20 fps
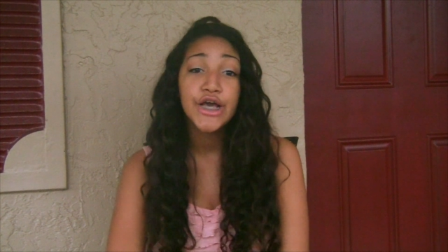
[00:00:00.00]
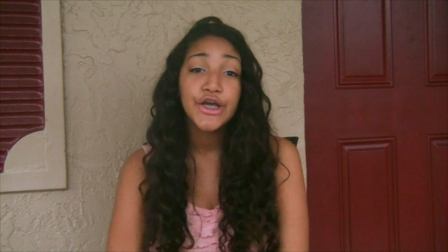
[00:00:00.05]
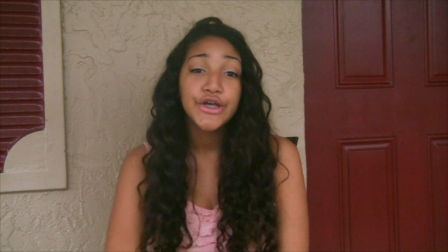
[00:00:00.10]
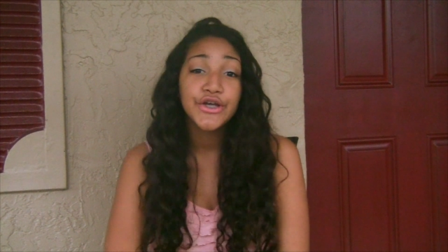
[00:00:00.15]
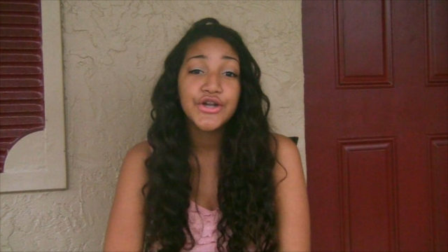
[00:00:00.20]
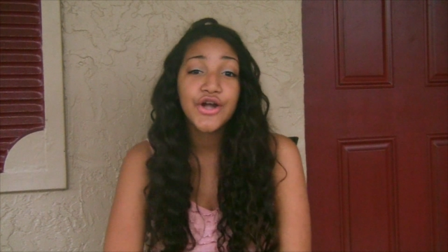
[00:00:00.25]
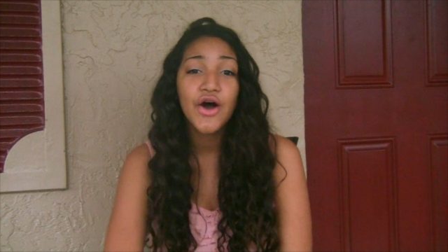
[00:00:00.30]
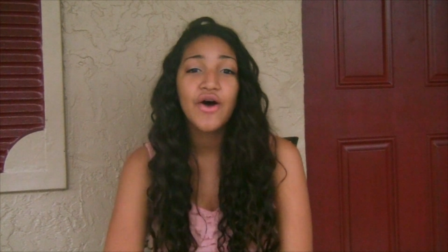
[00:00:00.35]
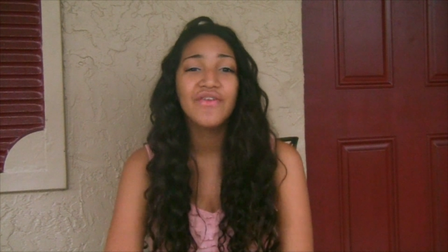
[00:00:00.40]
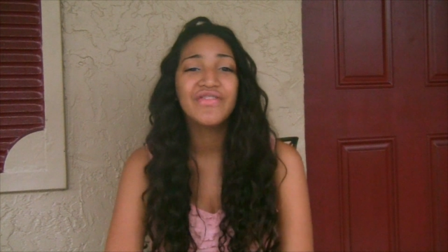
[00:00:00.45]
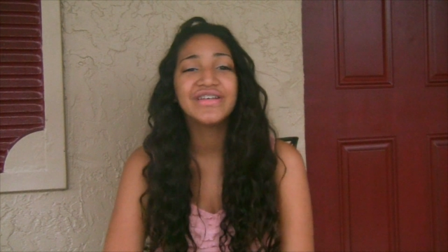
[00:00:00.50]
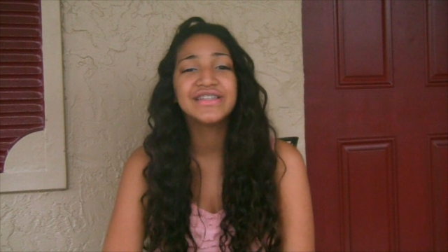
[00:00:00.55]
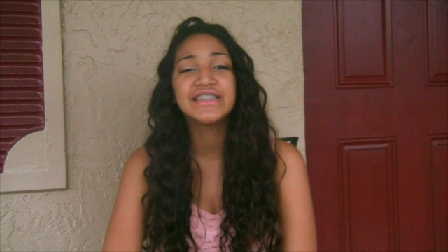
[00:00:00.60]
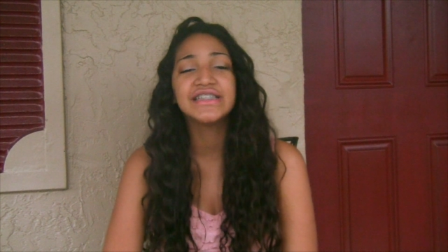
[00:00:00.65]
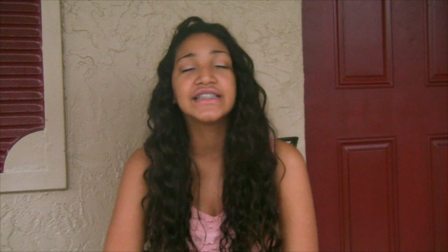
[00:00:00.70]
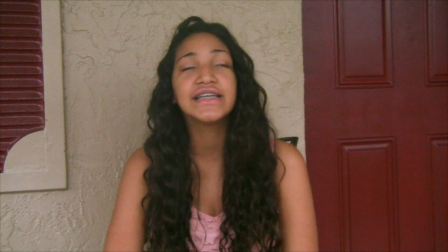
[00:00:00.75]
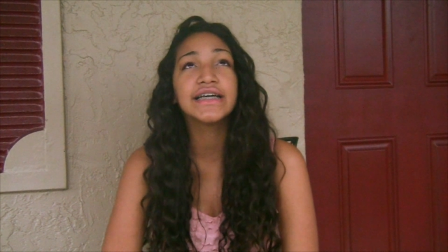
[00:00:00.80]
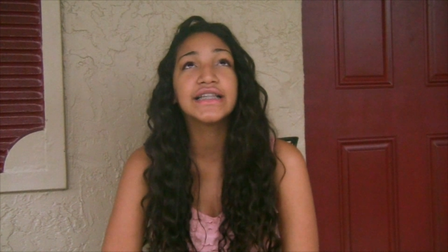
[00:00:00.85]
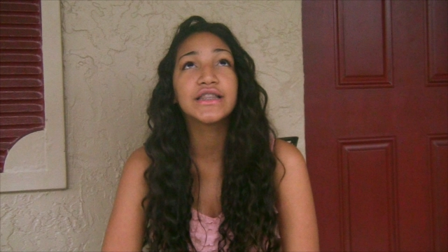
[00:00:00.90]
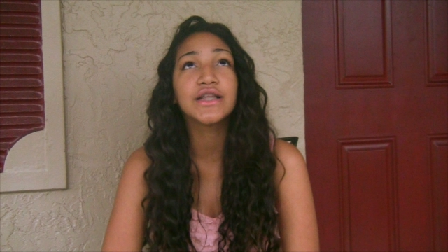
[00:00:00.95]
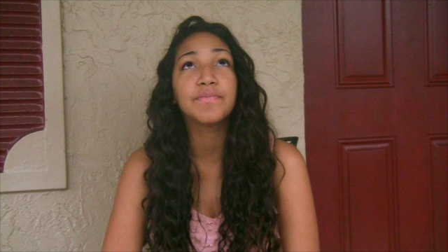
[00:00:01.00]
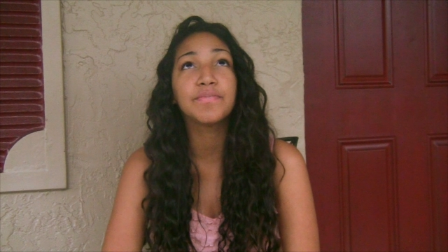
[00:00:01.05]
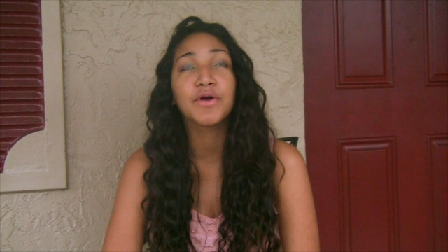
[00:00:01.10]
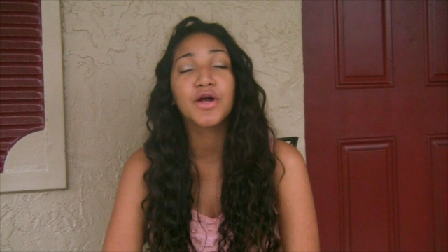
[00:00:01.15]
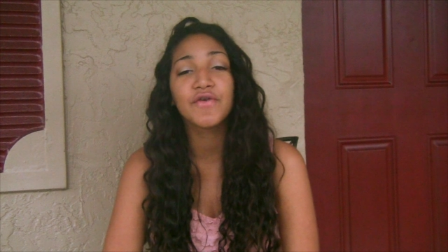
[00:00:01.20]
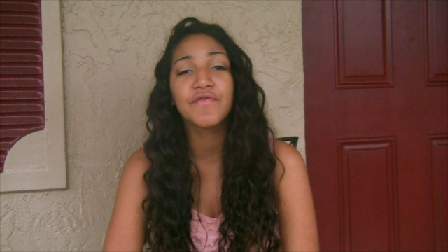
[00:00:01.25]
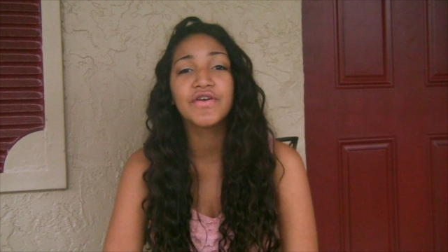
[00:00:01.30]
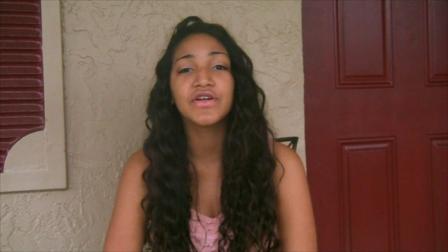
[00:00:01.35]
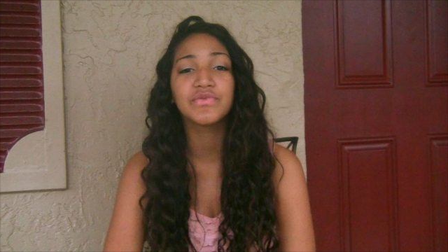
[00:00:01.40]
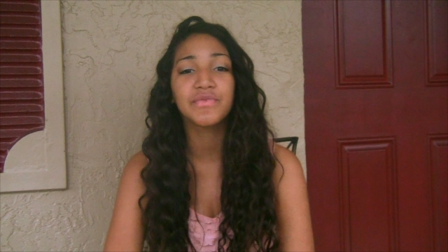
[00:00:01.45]
you know, this is like the
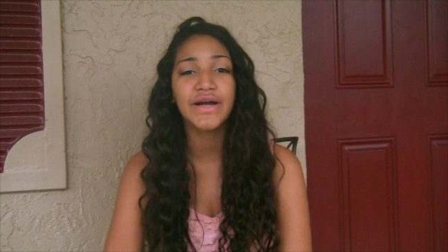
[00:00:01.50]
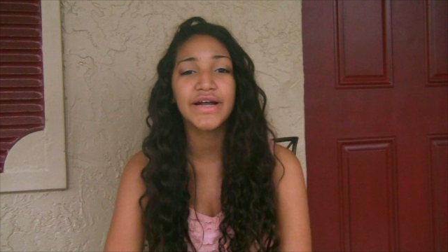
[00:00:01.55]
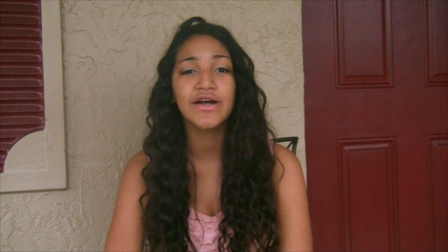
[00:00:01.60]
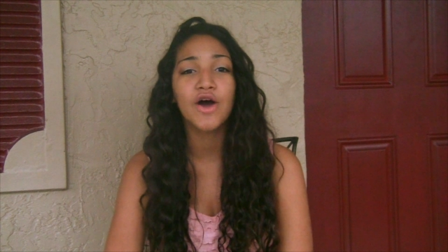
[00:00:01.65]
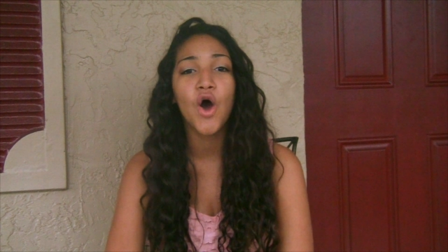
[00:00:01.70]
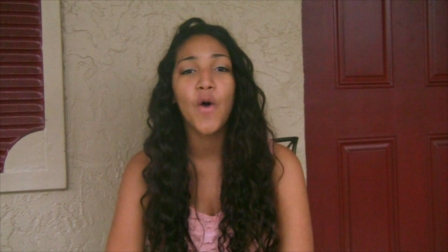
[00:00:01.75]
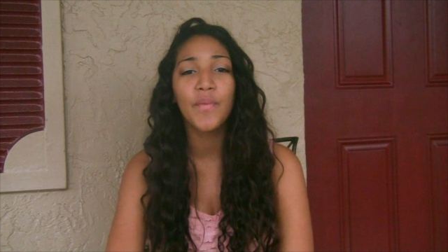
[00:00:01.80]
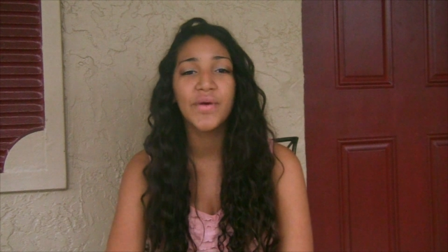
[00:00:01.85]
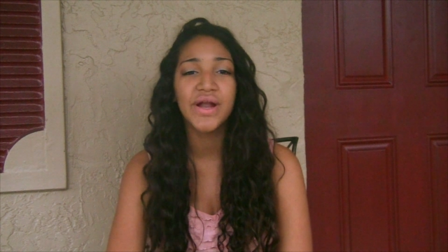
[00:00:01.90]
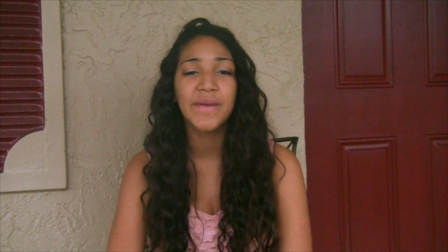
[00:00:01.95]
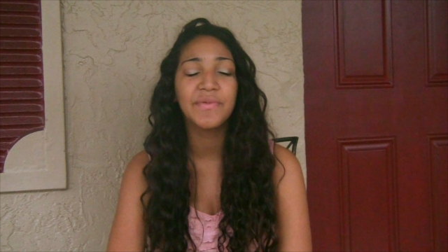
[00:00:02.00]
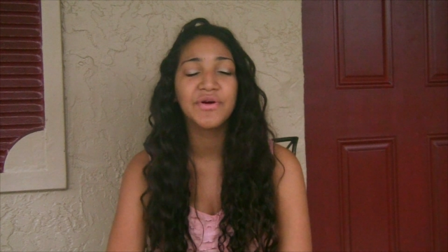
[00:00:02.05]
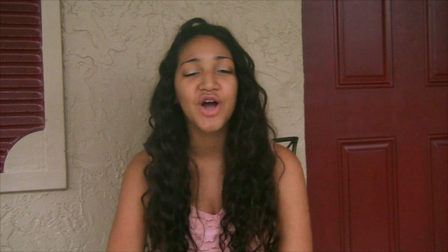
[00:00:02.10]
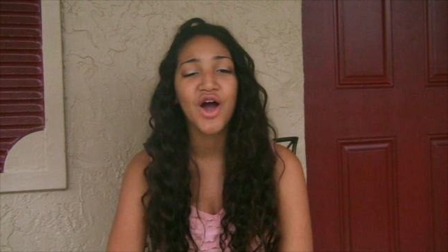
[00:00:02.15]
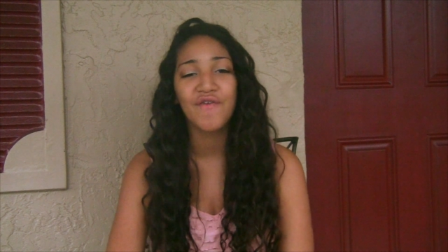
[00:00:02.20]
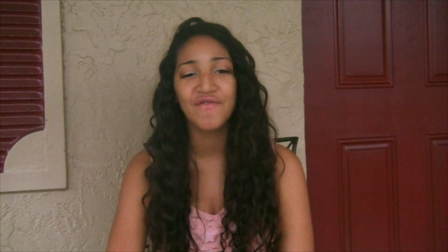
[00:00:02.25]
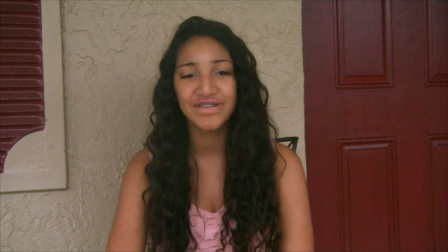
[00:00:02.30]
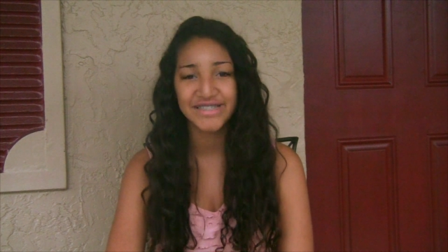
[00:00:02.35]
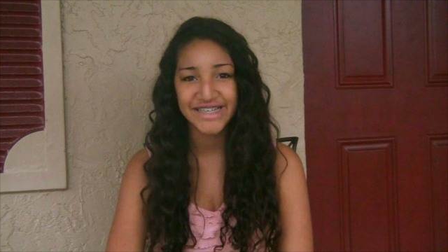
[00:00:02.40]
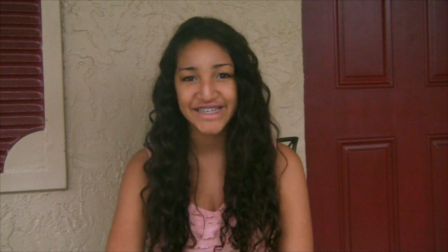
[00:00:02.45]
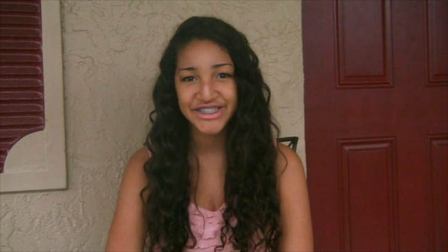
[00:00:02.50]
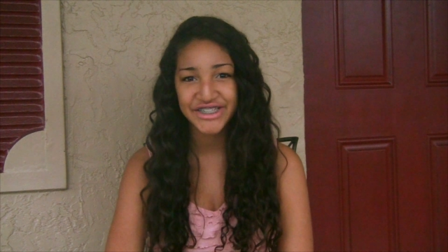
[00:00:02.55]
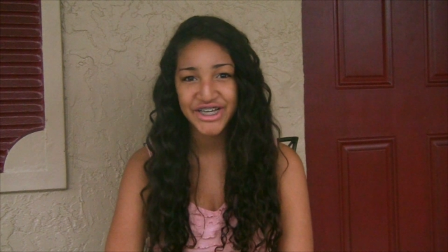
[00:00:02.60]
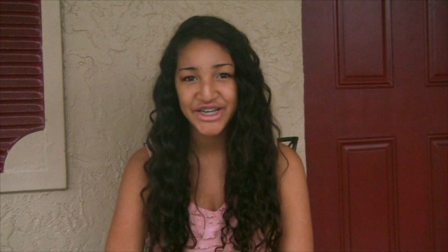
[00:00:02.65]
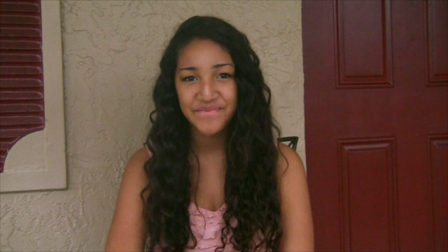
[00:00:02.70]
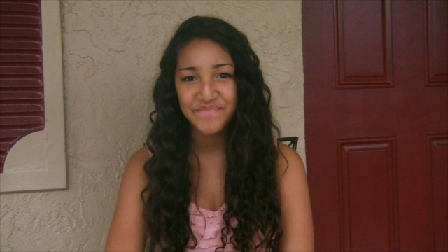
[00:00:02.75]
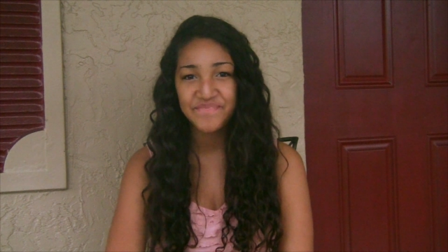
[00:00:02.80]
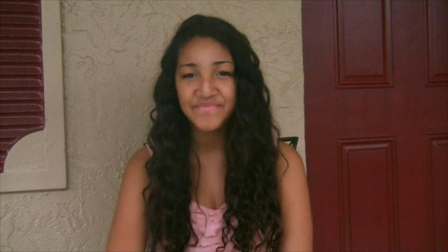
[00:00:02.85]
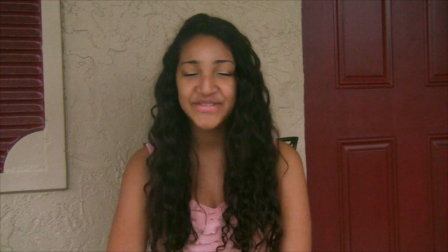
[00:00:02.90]
perfect way to open up a conversation.